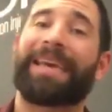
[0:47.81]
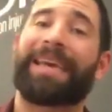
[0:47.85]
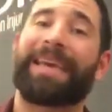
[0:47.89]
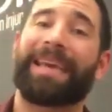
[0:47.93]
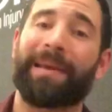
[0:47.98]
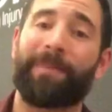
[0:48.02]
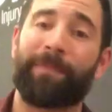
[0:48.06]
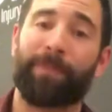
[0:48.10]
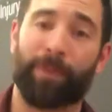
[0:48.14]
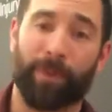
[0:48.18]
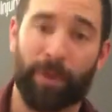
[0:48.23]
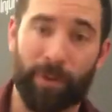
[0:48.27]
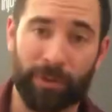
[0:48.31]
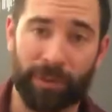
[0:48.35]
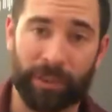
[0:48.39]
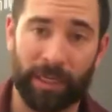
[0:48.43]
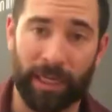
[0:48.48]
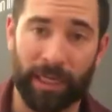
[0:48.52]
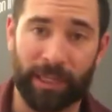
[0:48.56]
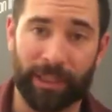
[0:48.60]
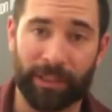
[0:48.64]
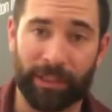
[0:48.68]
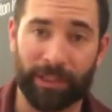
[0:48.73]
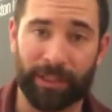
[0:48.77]
hip
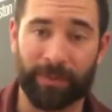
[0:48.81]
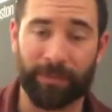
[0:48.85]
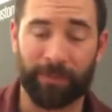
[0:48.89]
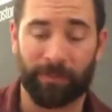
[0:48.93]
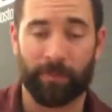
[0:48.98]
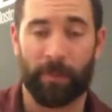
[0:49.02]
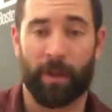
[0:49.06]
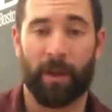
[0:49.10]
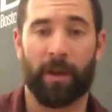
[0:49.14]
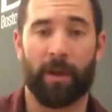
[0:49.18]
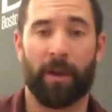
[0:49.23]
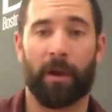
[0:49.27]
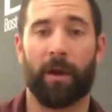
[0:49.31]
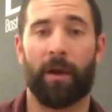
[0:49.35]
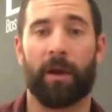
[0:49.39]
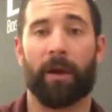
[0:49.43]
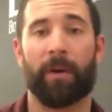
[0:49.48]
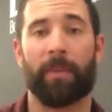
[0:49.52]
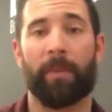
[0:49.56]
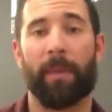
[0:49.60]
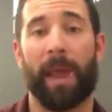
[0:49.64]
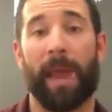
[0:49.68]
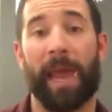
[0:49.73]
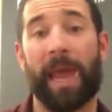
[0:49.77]
rotation
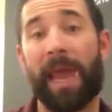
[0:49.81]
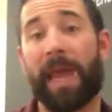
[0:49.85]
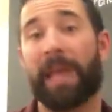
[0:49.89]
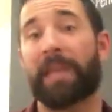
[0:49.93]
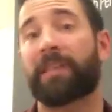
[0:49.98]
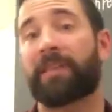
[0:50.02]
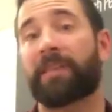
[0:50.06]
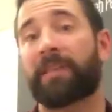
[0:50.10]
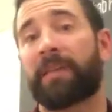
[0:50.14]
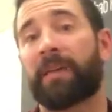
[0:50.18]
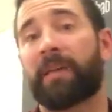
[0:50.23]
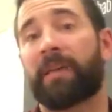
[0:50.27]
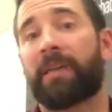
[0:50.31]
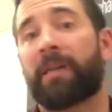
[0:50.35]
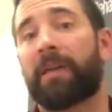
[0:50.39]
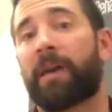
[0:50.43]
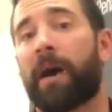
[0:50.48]
and